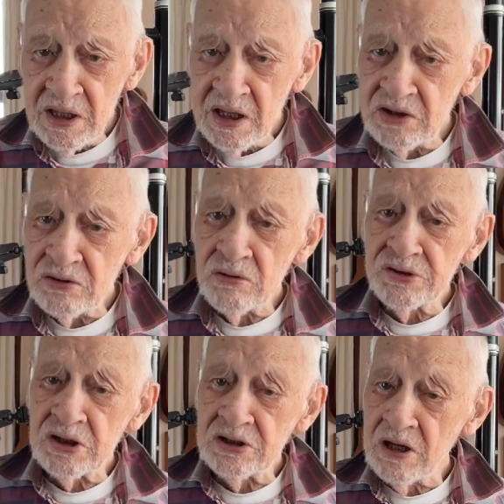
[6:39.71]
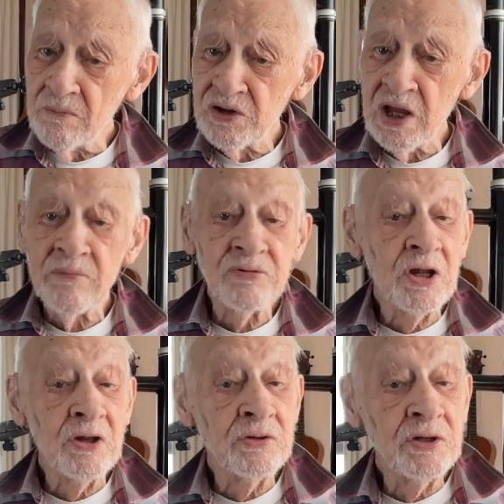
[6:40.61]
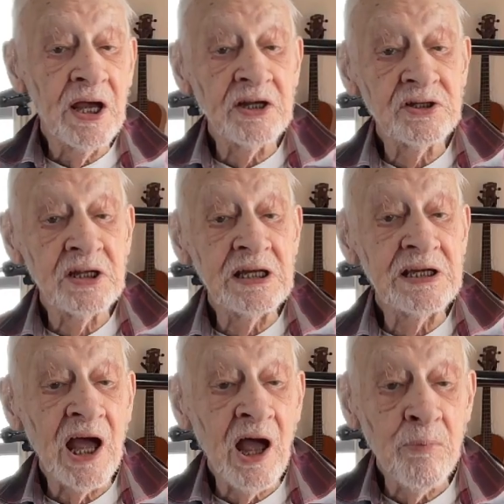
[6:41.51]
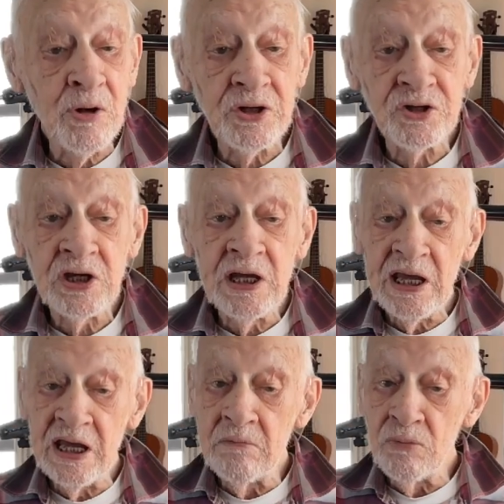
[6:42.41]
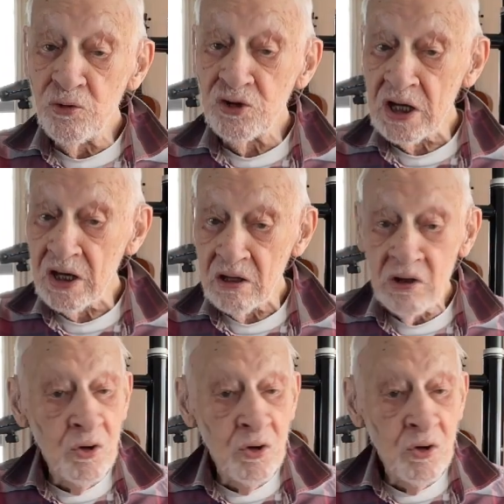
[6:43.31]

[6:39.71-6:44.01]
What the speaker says: and it's also sometimes known as the diabolus in musica,